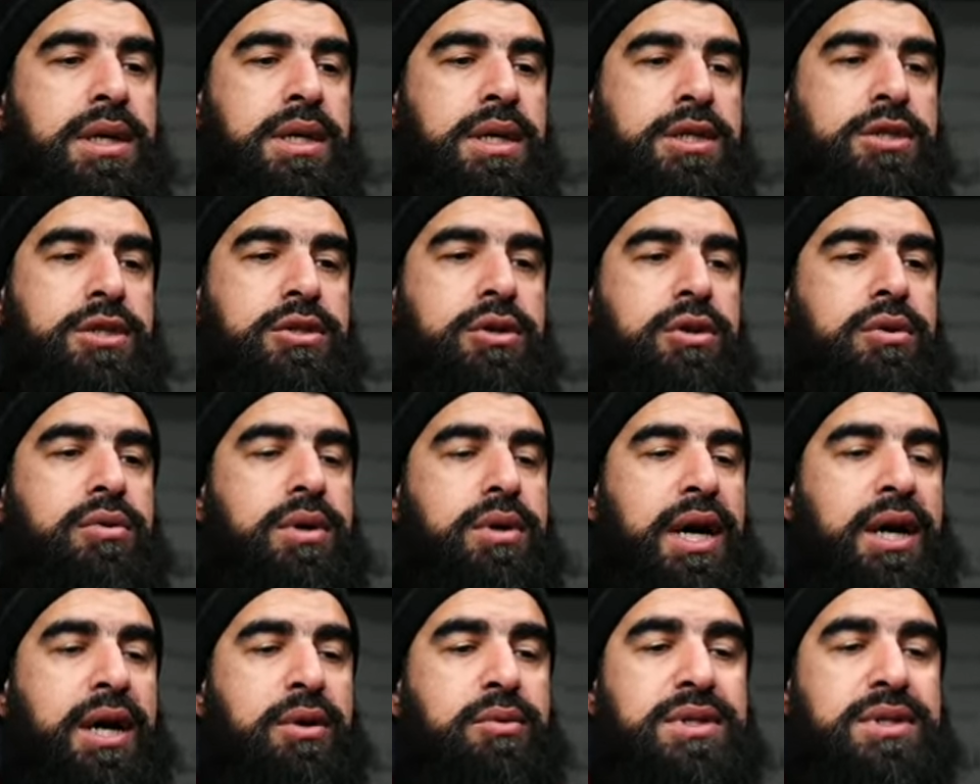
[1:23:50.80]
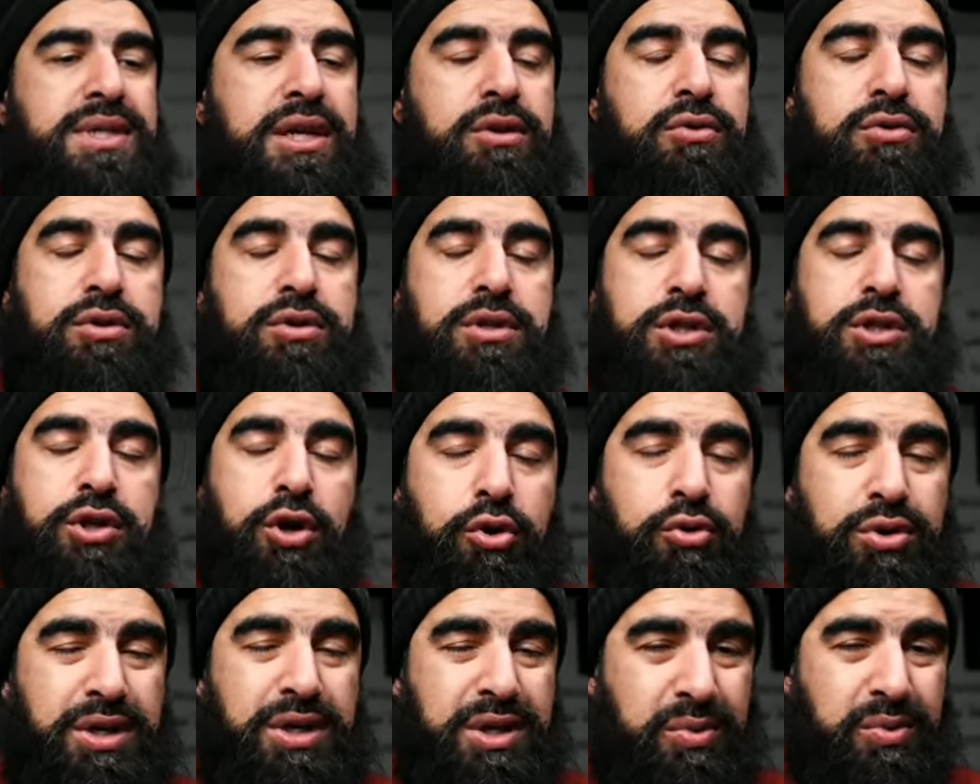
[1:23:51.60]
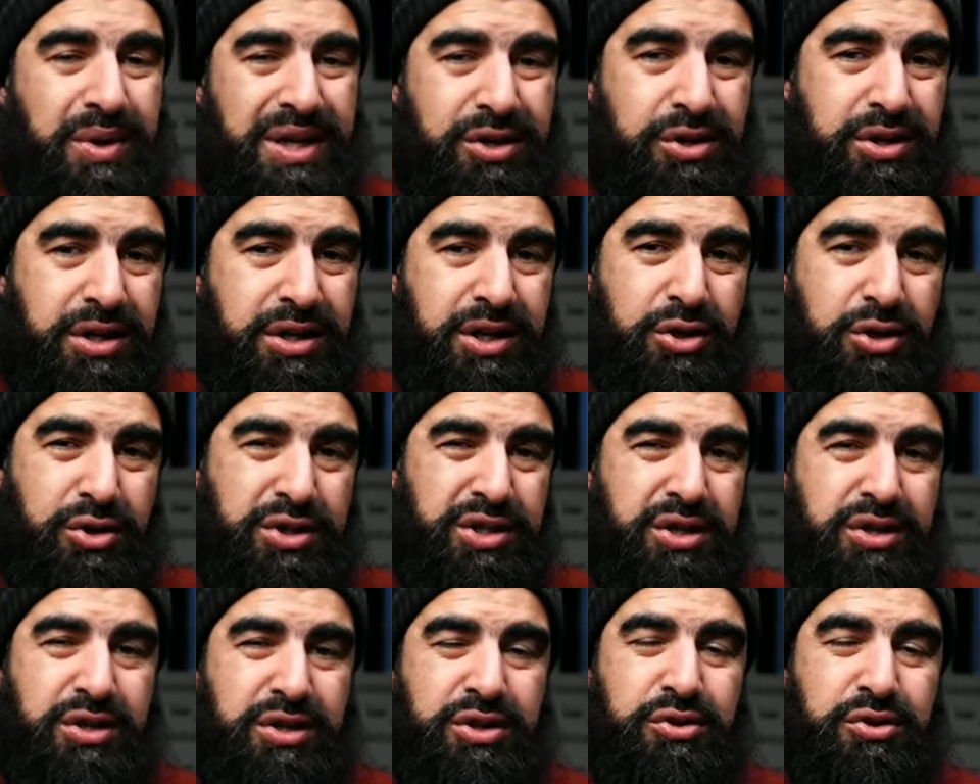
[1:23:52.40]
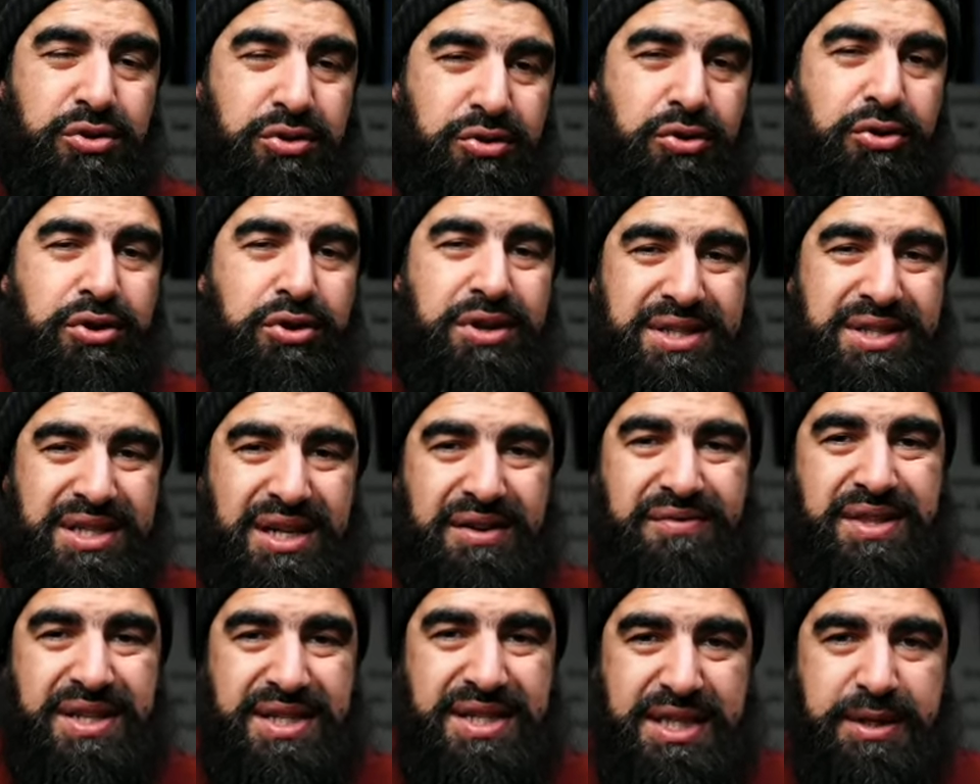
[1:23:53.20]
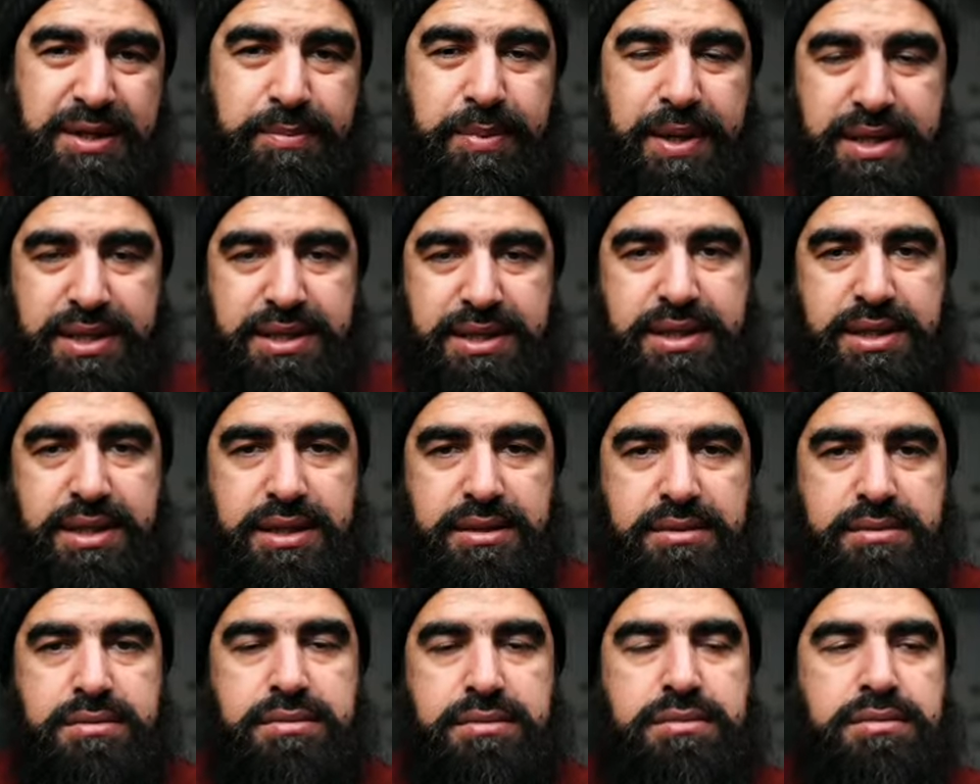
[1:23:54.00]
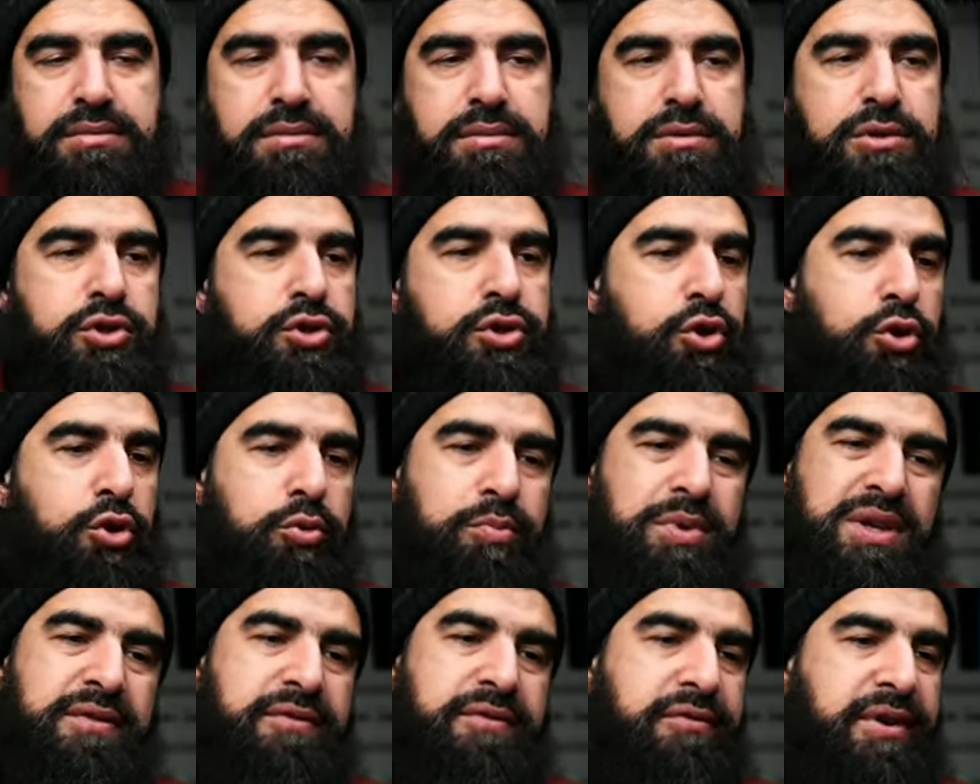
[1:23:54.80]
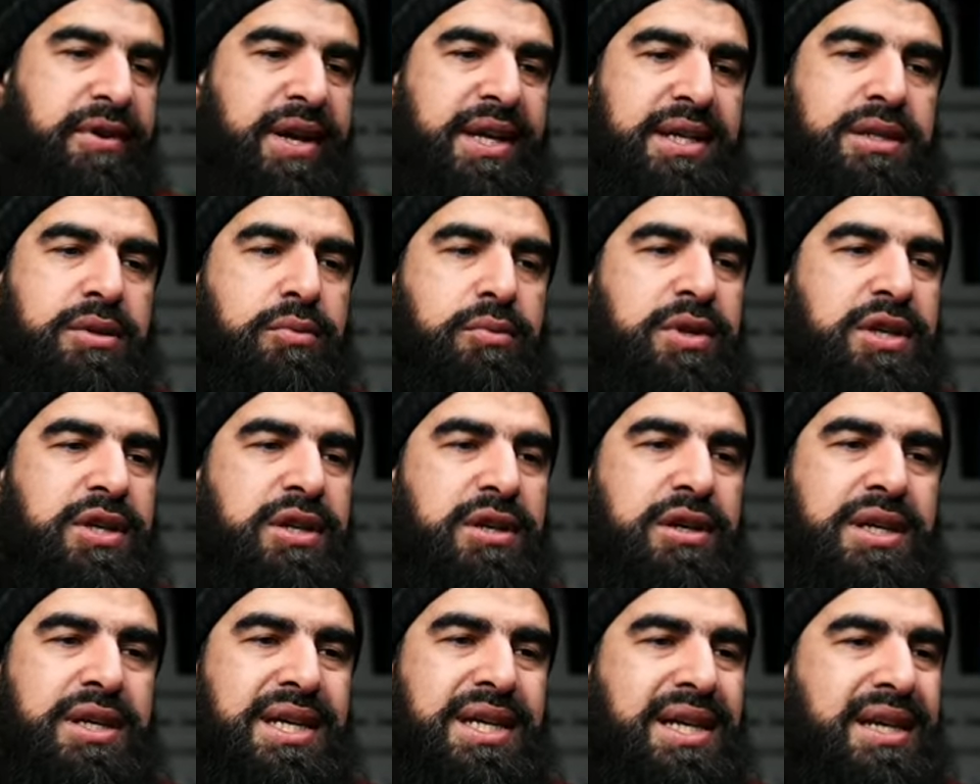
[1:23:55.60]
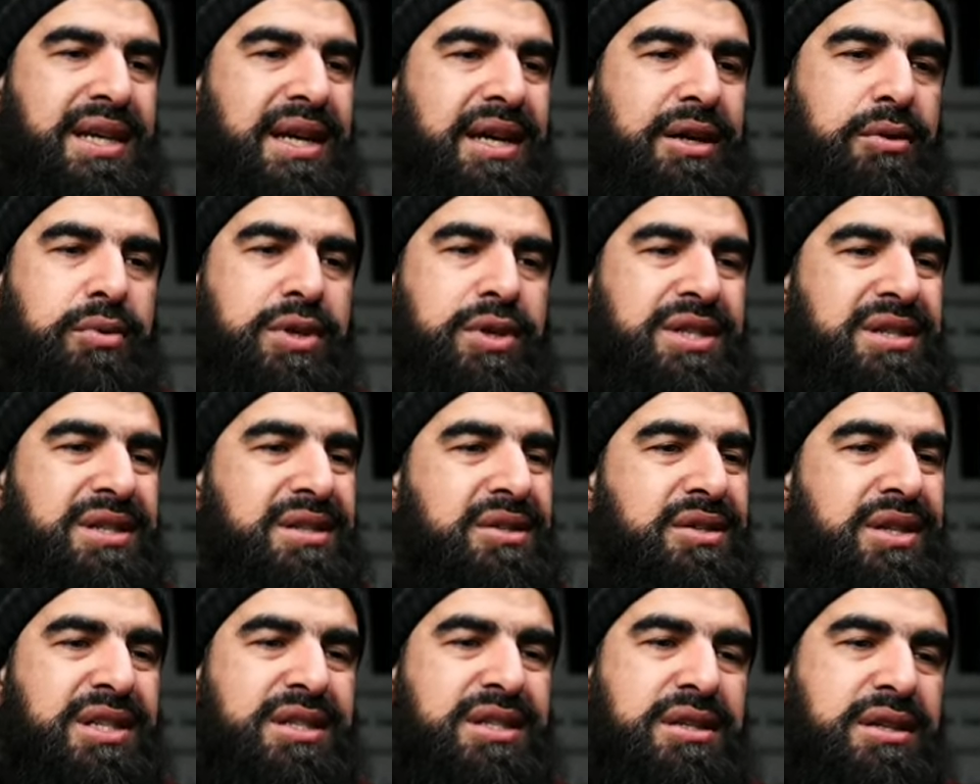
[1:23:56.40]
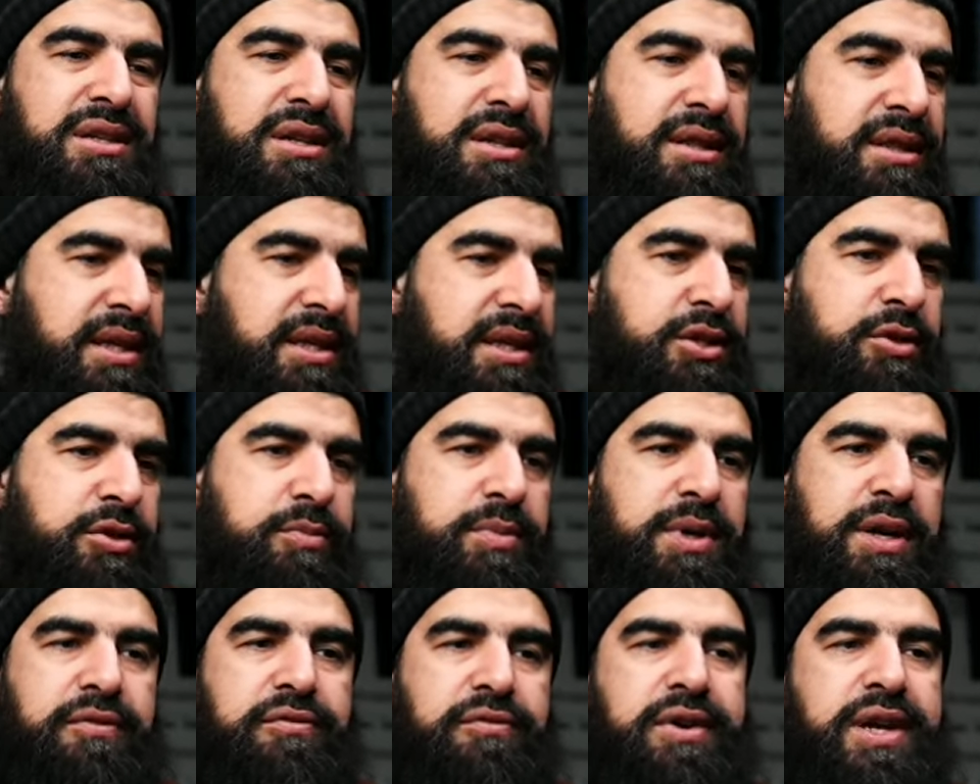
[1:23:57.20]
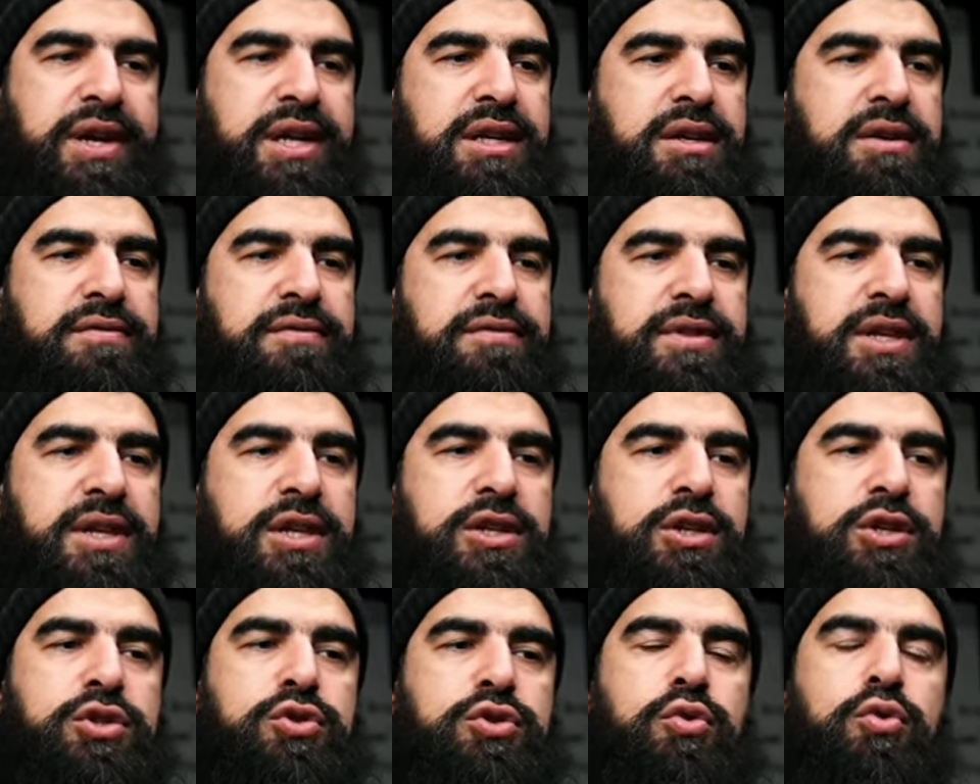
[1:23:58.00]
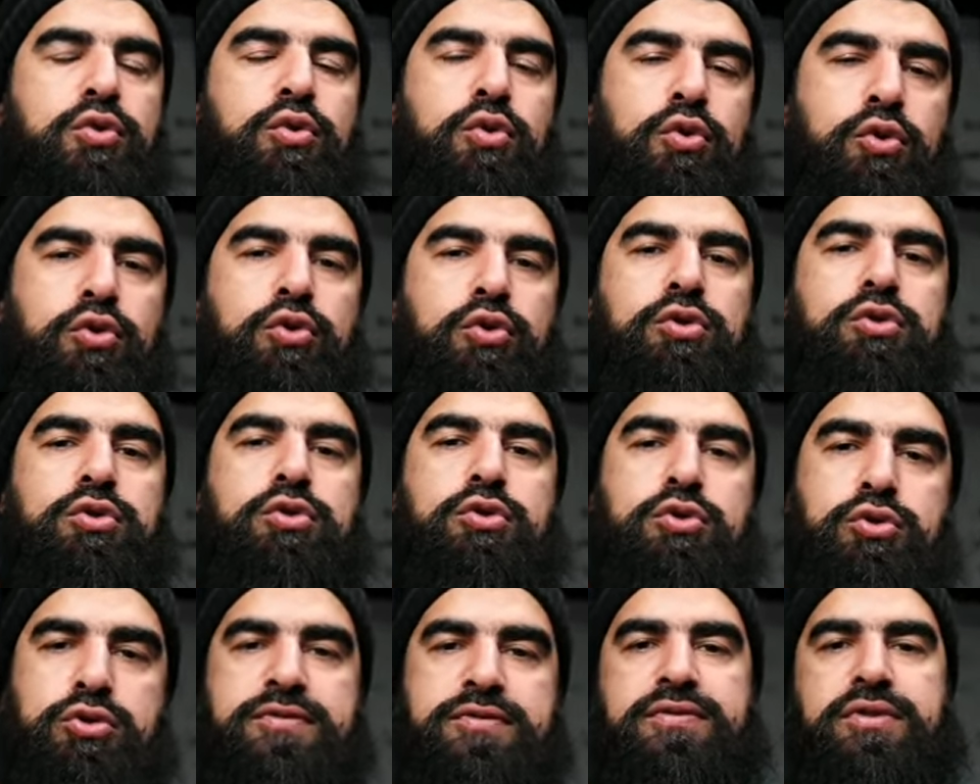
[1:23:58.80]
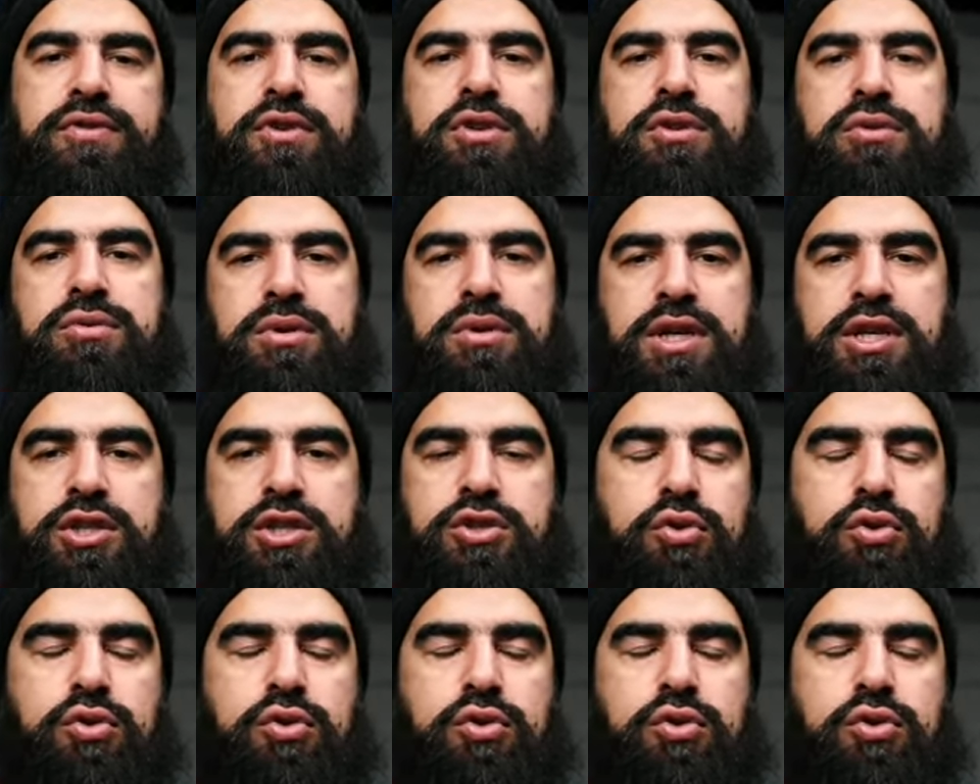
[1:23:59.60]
so I would say, look, the only way you're going to know is you throw yourself in the deep end, isn't it? Don't be afraid. When you're learning a language, there's nothing to be afraid of. It's all good for you. It's